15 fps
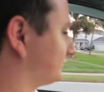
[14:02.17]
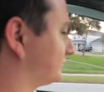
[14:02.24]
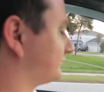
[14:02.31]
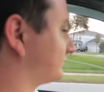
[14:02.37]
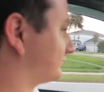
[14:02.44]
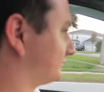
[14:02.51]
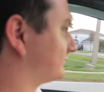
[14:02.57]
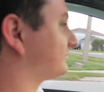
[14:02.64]

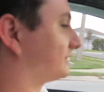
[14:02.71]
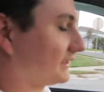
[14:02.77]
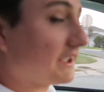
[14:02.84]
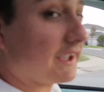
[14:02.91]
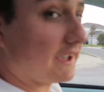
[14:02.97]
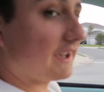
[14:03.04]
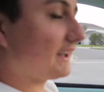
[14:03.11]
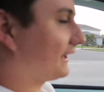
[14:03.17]
clutch, no
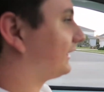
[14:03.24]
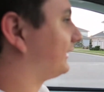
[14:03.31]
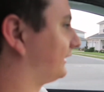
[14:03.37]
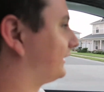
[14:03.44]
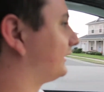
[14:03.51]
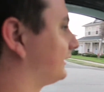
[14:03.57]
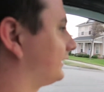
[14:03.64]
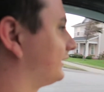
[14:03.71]

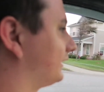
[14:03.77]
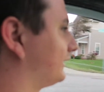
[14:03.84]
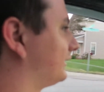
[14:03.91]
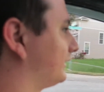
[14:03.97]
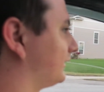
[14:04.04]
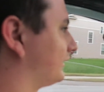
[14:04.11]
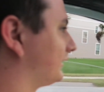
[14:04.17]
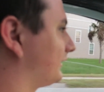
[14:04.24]
hydraulic,
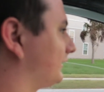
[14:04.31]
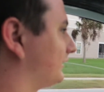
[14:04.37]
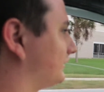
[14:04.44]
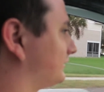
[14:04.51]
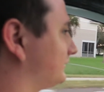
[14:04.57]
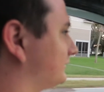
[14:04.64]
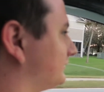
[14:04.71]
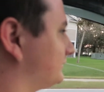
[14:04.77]

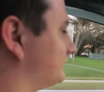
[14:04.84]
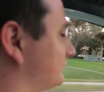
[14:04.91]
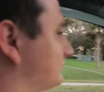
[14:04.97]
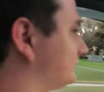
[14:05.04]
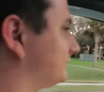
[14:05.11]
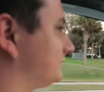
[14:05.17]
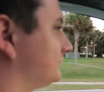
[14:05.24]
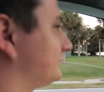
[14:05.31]
and
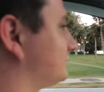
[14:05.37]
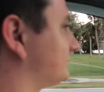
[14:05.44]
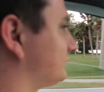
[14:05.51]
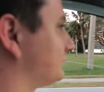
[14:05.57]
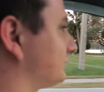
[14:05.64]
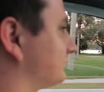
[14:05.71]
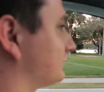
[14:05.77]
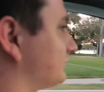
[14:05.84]
it's a
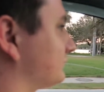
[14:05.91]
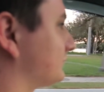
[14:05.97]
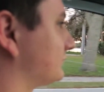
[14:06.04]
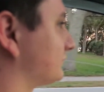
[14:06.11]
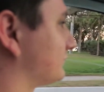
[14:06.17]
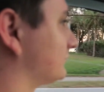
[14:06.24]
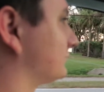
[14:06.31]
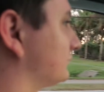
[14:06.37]
heavy-duty pressure
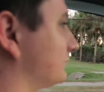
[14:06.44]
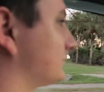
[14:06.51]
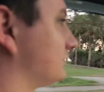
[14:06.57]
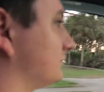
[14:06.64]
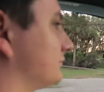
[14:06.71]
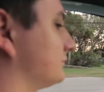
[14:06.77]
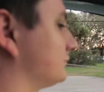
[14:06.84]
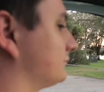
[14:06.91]
plate,
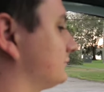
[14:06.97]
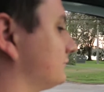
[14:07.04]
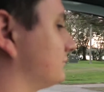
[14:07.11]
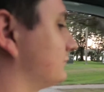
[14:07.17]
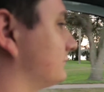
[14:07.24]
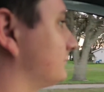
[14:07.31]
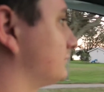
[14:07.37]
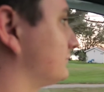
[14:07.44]
so
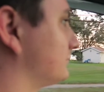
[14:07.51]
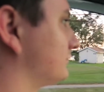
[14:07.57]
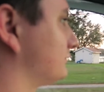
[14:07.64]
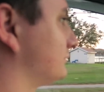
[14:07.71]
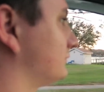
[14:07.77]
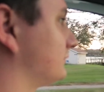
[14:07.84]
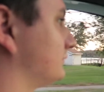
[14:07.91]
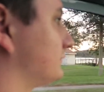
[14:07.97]

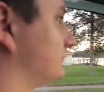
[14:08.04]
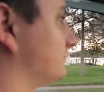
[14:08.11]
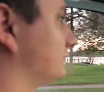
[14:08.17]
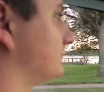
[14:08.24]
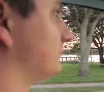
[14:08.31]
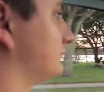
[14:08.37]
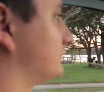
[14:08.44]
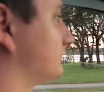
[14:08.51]
it takes
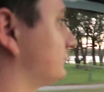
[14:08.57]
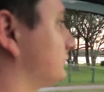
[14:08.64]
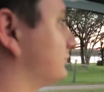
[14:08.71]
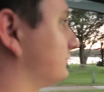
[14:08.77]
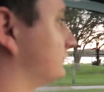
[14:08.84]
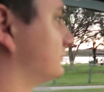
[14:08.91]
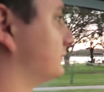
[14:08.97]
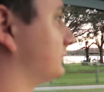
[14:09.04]
a little bit
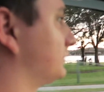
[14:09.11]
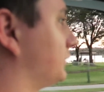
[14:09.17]
more.